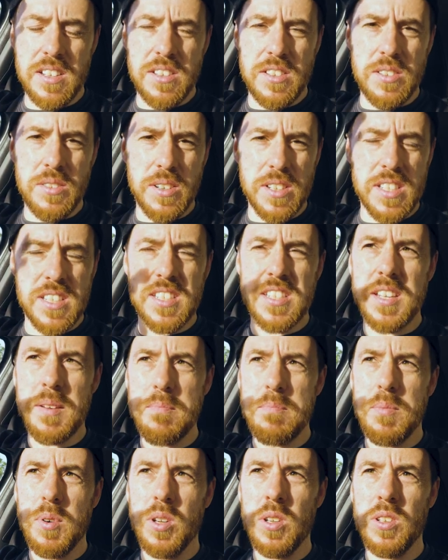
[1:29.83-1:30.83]
do a
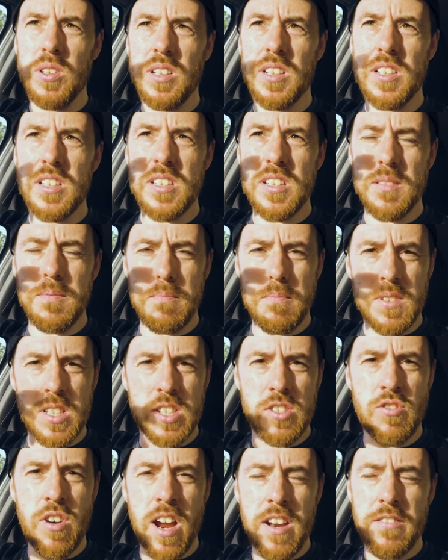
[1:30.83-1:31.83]
simple
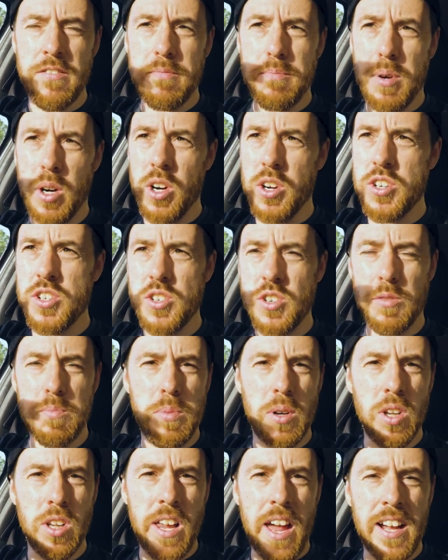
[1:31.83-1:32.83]
strength push or
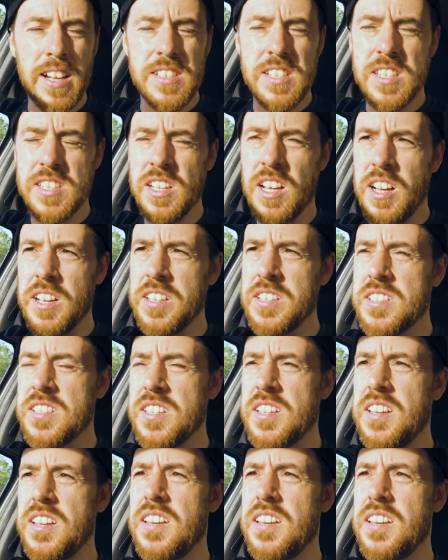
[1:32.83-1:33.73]
pull exercise.